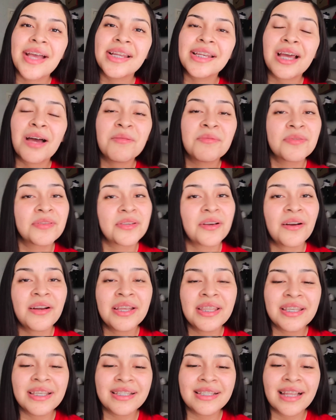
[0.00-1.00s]
I'm sorry
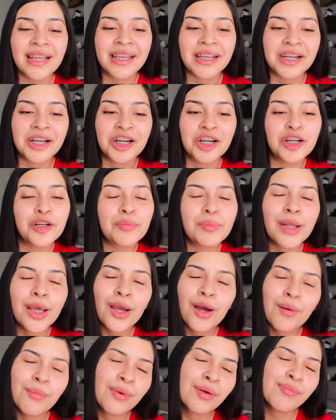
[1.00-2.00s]
this like update
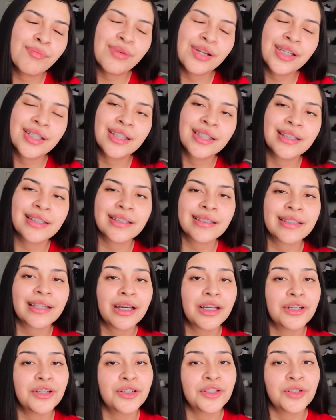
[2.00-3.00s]
on my braces is
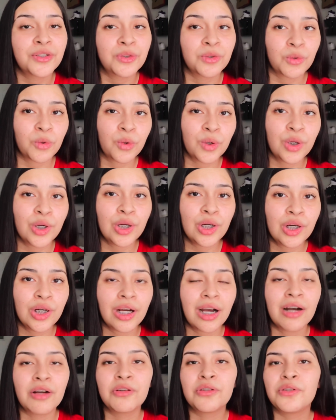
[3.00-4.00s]
kind of short
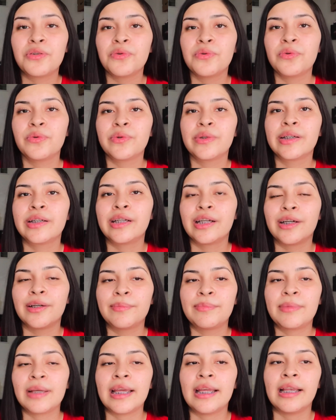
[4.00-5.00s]
I'll do an
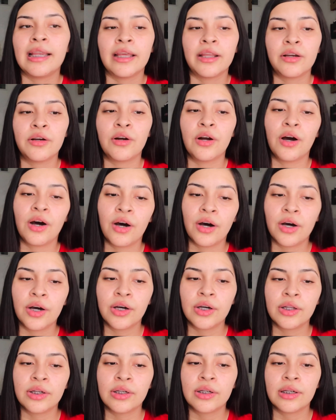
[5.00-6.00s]
update later
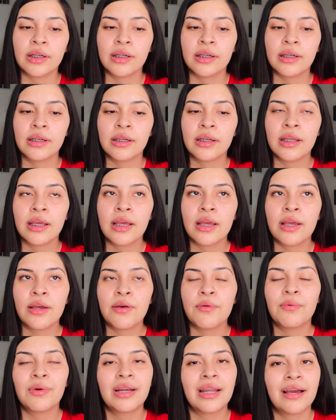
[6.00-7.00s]
on
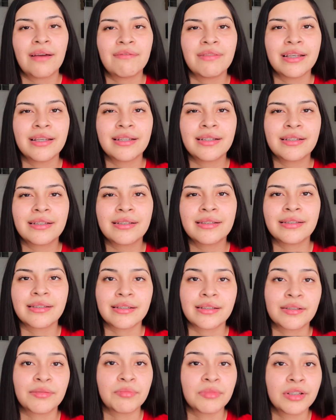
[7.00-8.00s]
when I have like
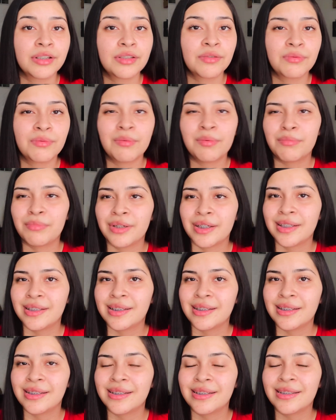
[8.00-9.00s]
six months on my braces